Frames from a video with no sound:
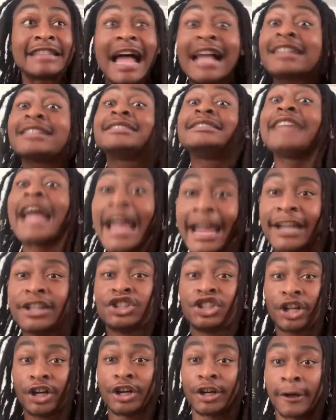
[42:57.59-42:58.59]
That's
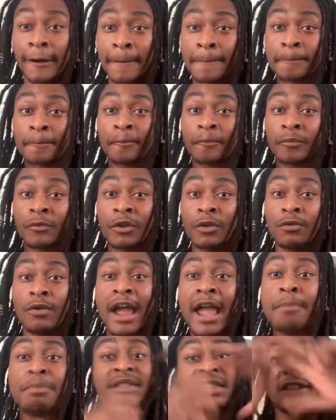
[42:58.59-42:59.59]
danger
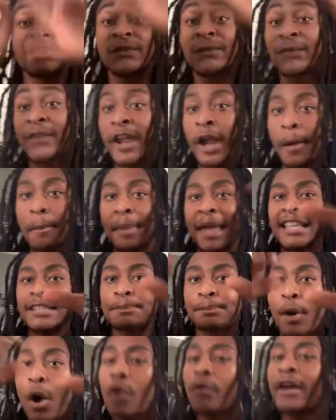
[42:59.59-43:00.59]
right? But this
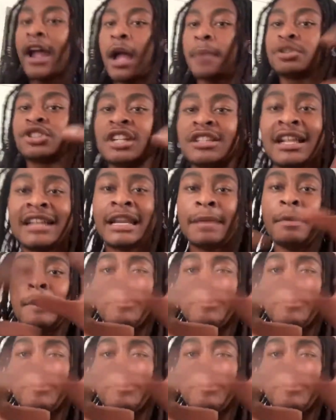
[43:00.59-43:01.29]
fear-based program shit that they